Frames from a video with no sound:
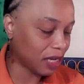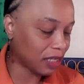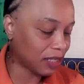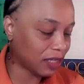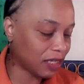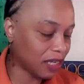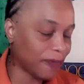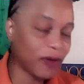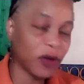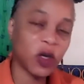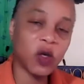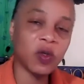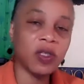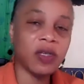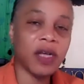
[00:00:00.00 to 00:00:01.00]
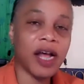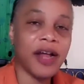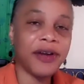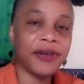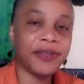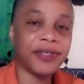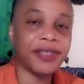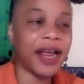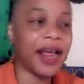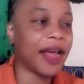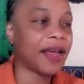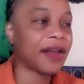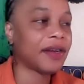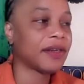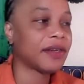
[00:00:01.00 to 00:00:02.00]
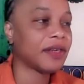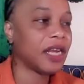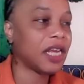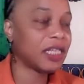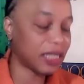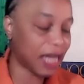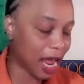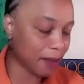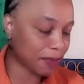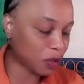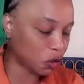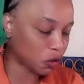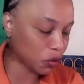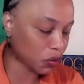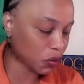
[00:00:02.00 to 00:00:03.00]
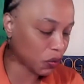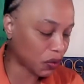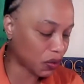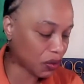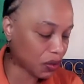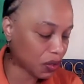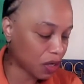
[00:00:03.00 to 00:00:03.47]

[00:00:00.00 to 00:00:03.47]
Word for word: It's difficult to understand. It's abstruse.